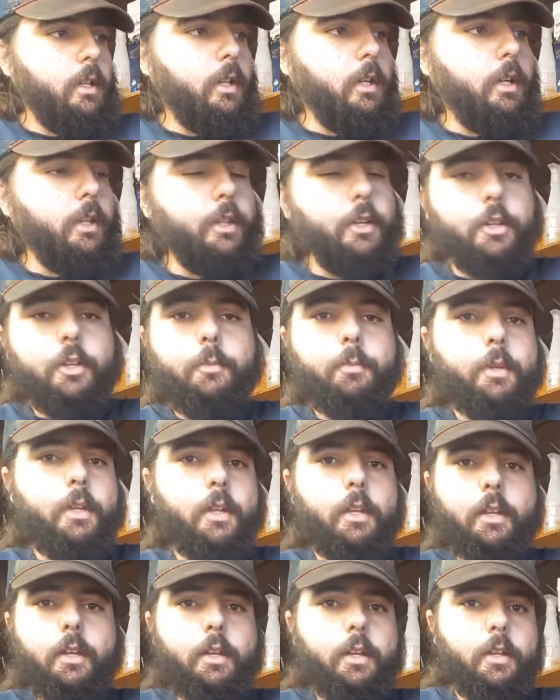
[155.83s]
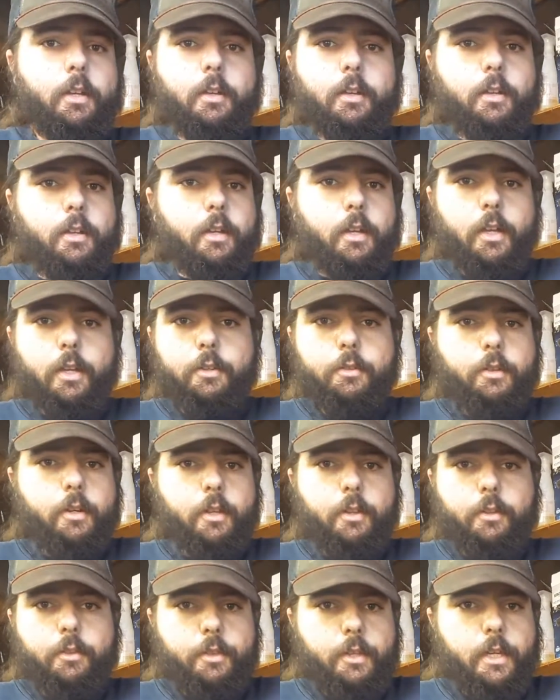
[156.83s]
There could be 100
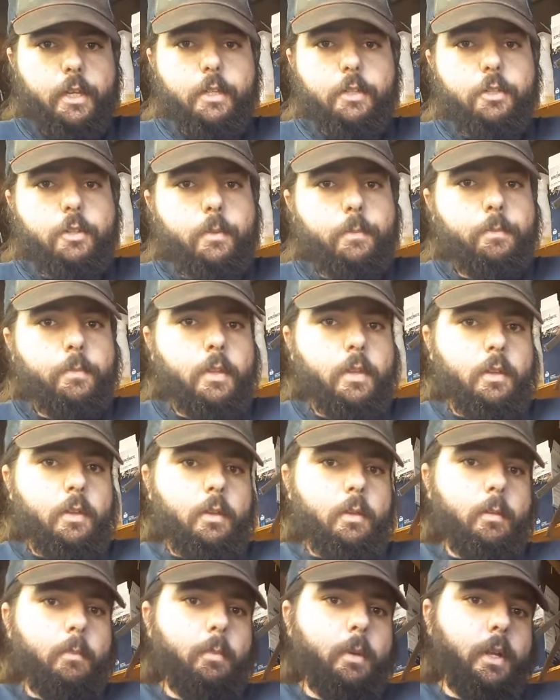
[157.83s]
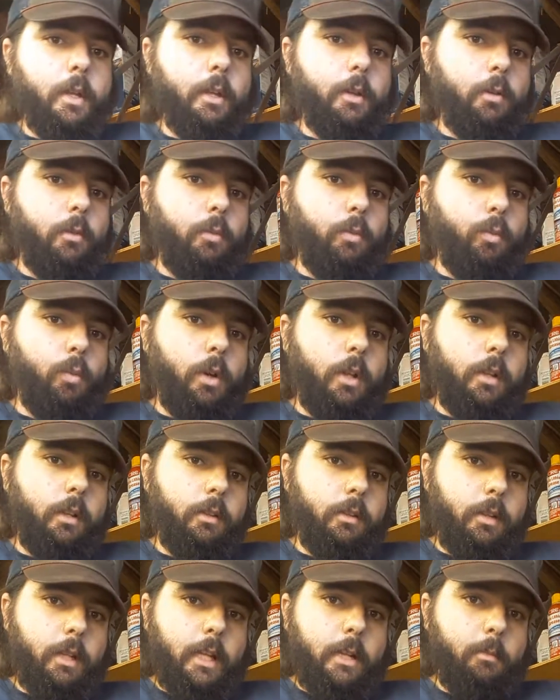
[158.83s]
other things. But what
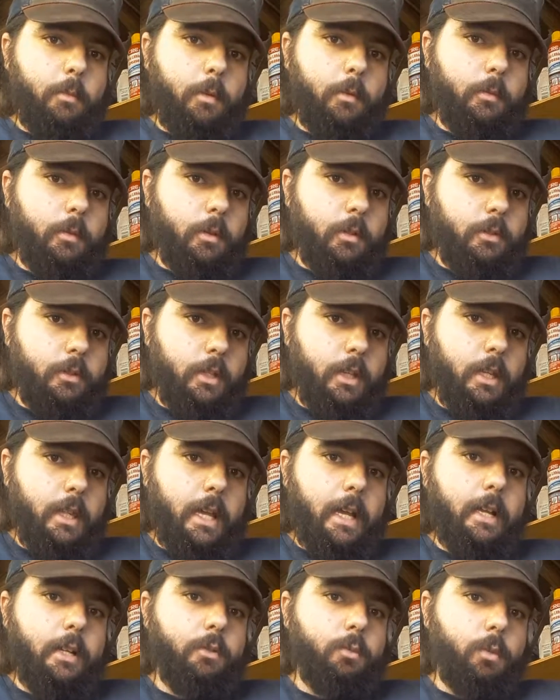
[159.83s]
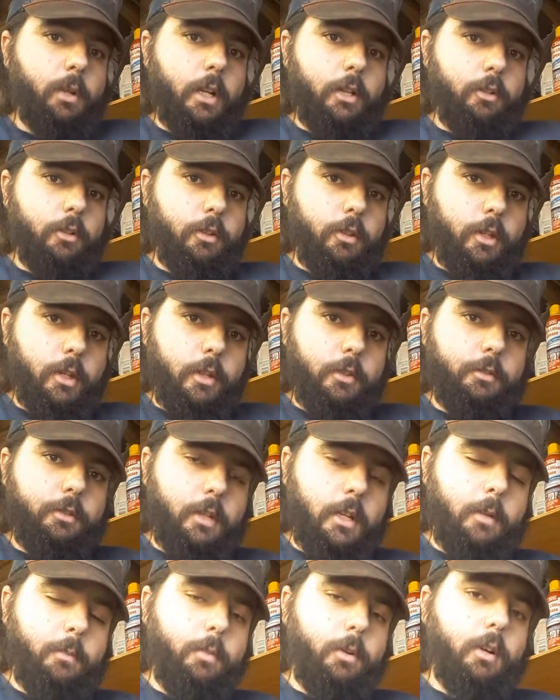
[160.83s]
led me to see that is when I took the other
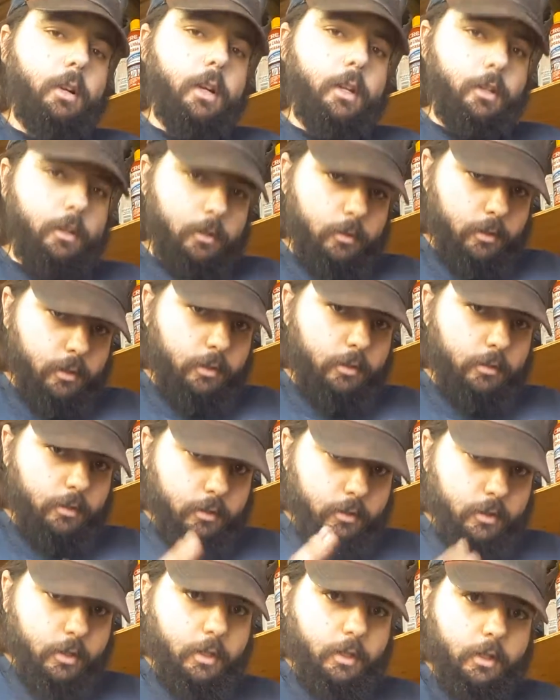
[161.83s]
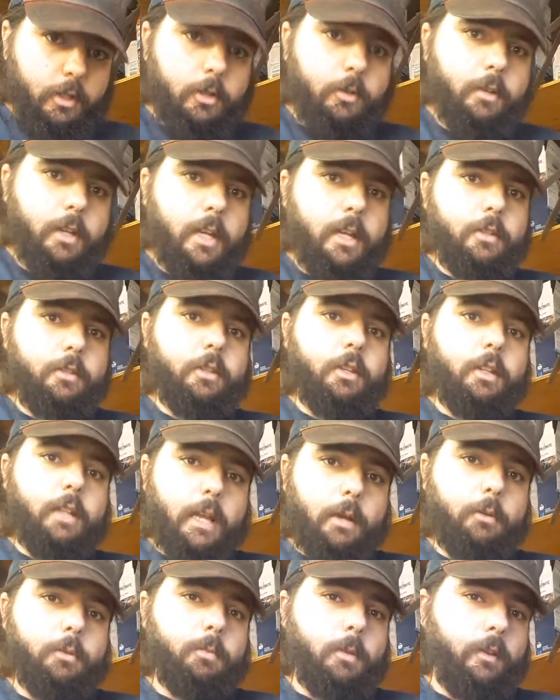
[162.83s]
side apart, I noticed the silicone gasket, and
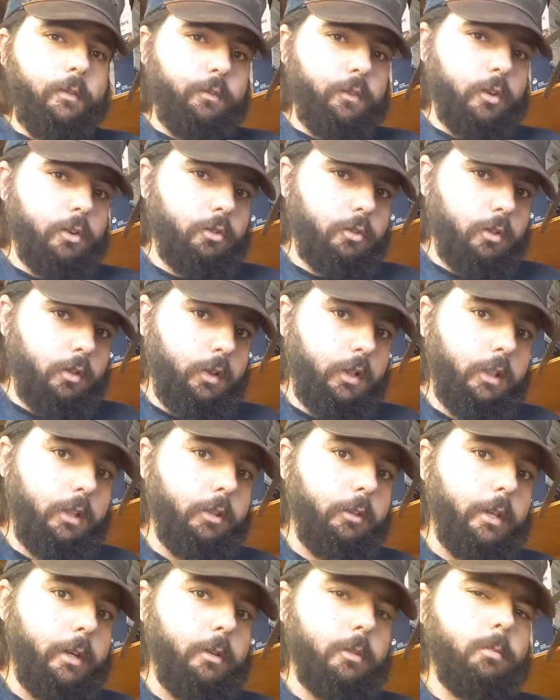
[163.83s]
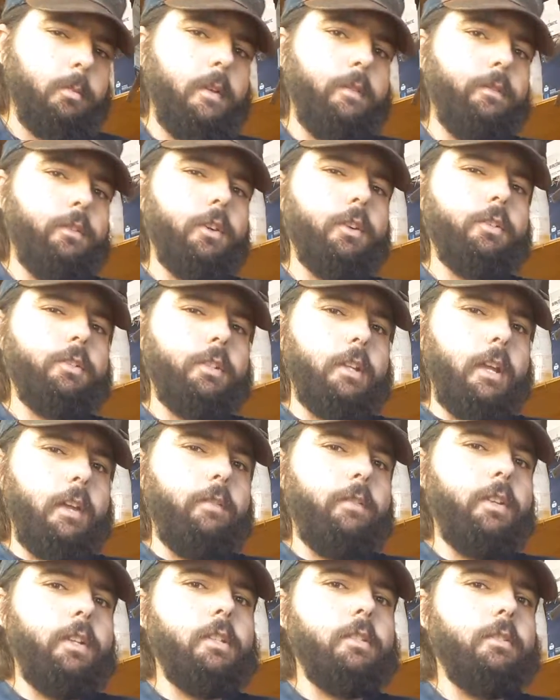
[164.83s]
that was my first clue. That was my first
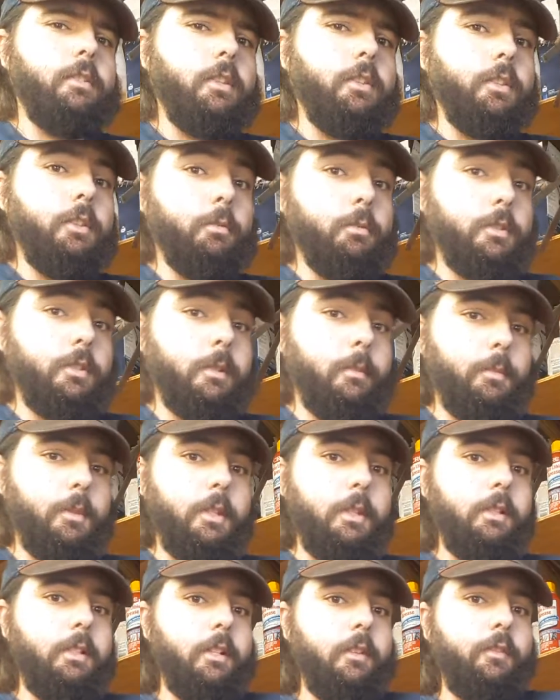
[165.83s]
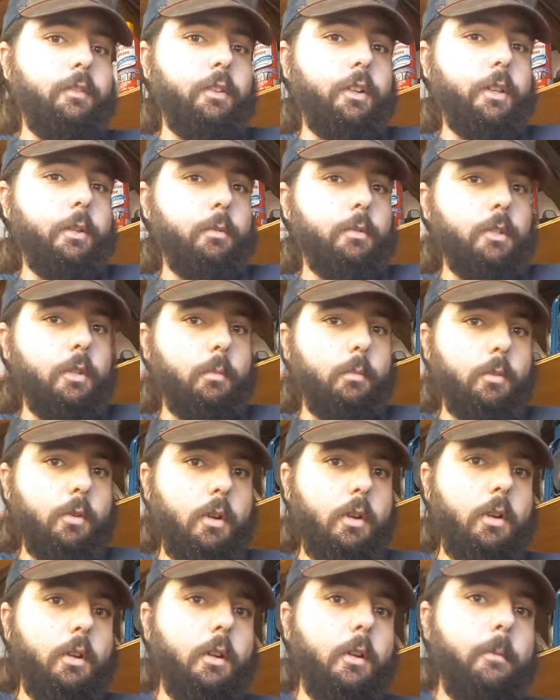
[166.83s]
evidence that there was something different, there was something
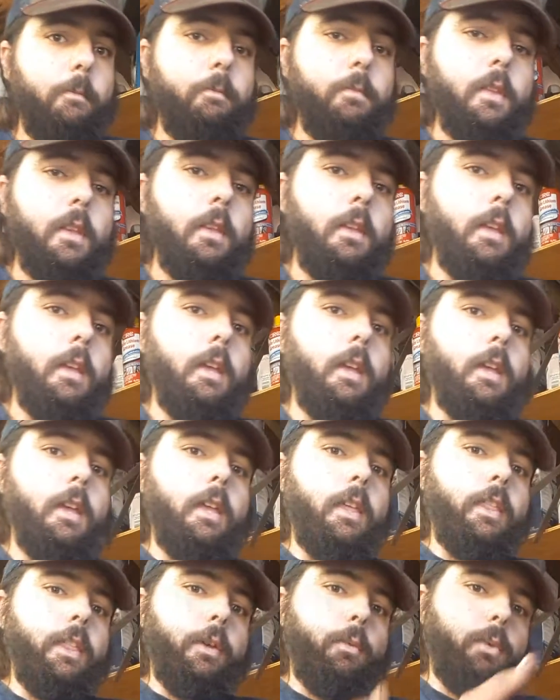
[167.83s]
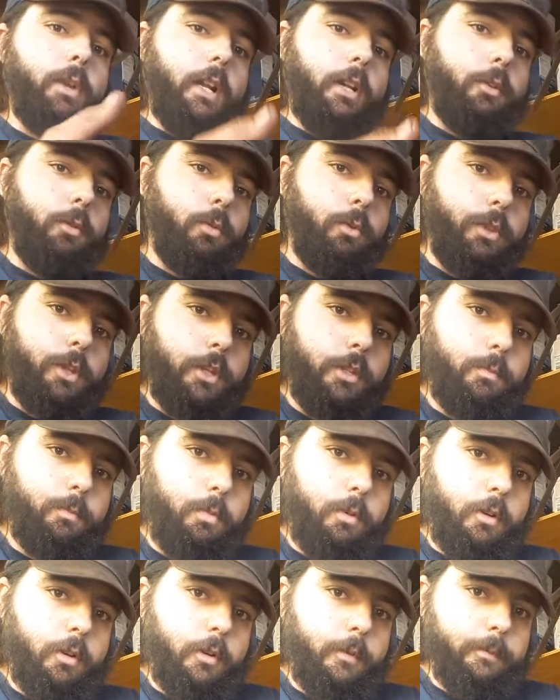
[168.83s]
wrong. Then when I tore this
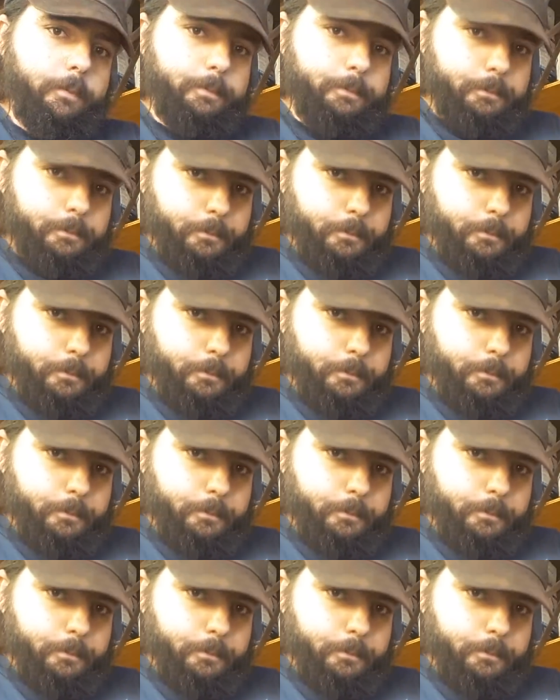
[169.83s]
part,